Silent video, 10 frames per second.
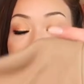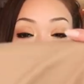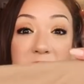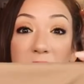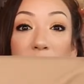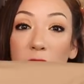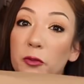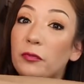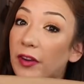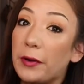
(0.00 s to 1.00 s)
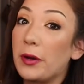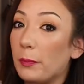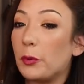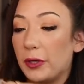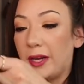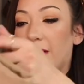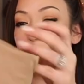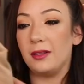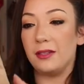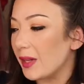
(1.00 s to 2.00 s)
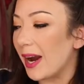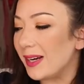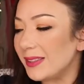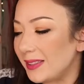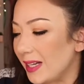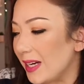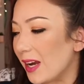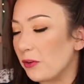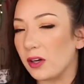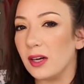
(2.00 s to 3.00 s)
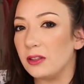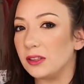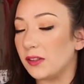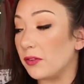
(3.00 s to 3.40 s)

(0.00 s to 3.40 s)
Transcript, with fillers: it just looked very pretty. I didn't see any other colors.